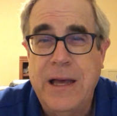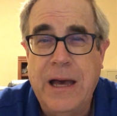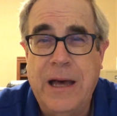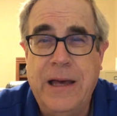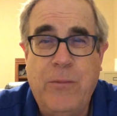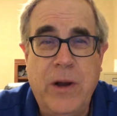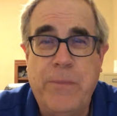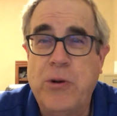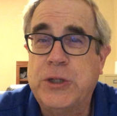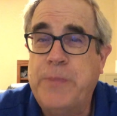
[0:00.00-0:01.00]
What a
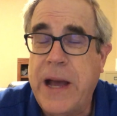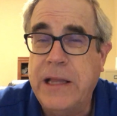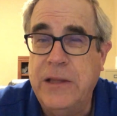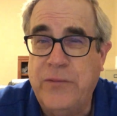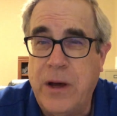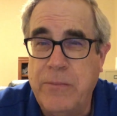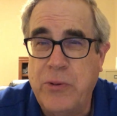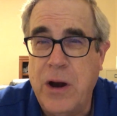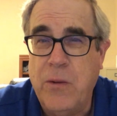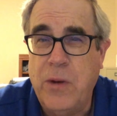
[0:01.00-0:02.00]
perspective on
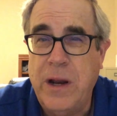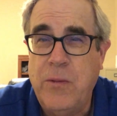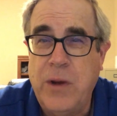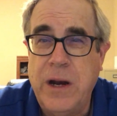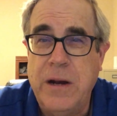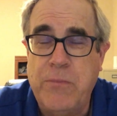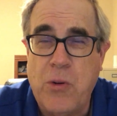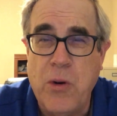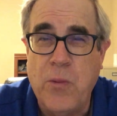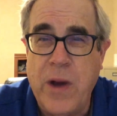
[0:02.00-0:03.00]
prayer. What an
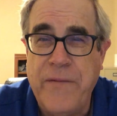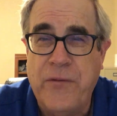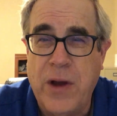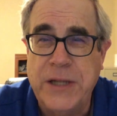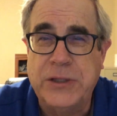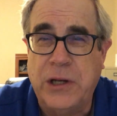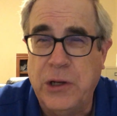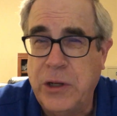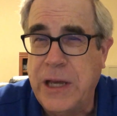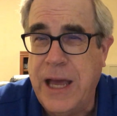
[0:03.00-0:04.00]
important way for us to
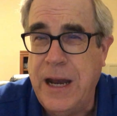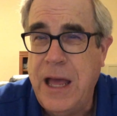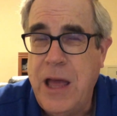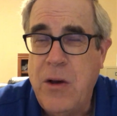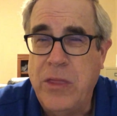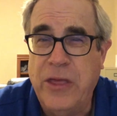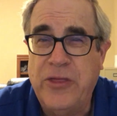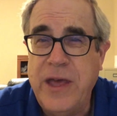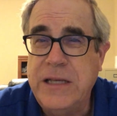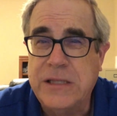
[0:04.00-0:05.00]
look at the
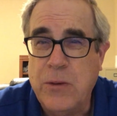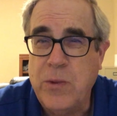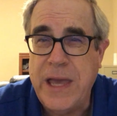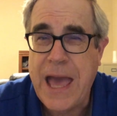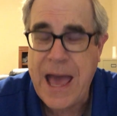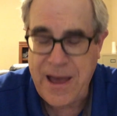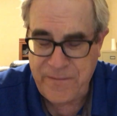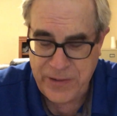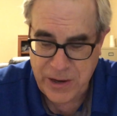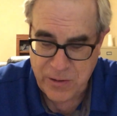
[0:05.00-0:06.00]
things that we
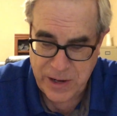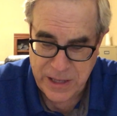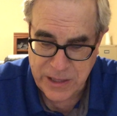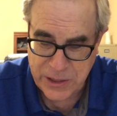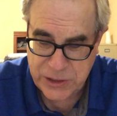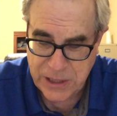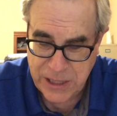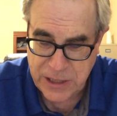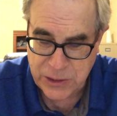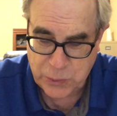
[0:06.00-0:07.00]
have here in
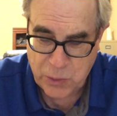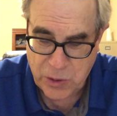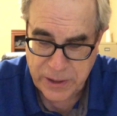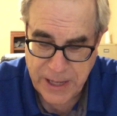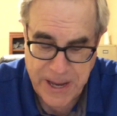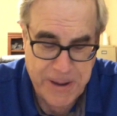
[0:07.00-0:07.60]
this world.